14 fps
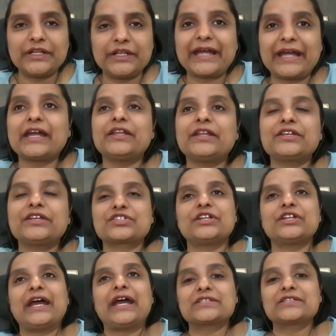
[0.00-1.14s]

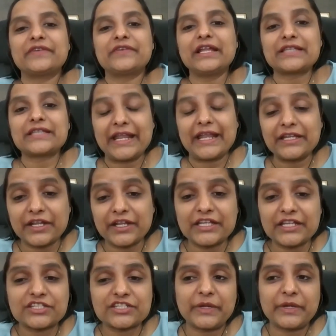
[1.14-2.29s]
recognition as well as
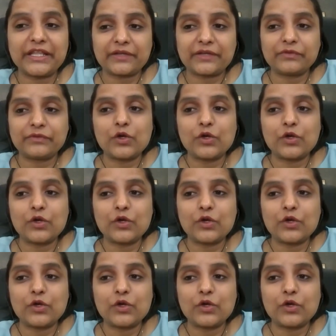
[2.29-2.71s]
encouragement that